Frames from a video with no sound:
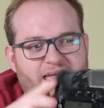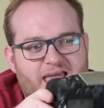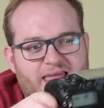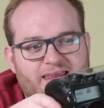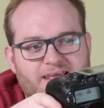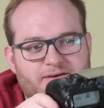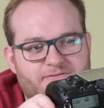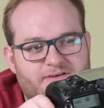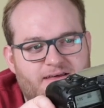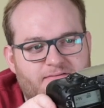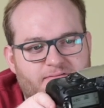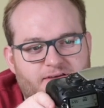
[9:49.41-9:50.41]
any of
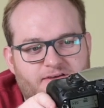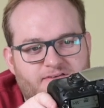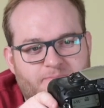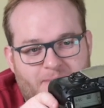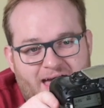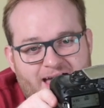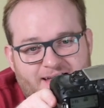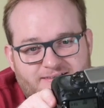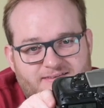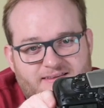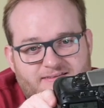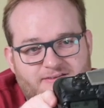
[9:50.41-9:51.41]
it as bad.
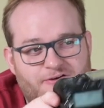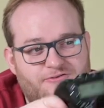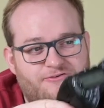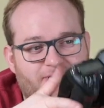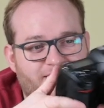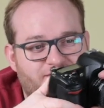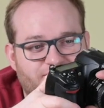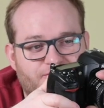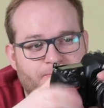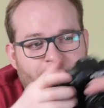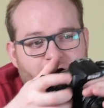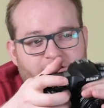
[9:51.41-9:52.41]
There's no scratches
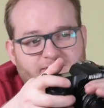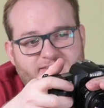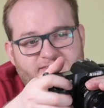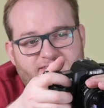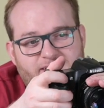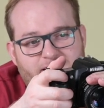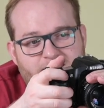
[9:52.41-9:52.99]
or marks.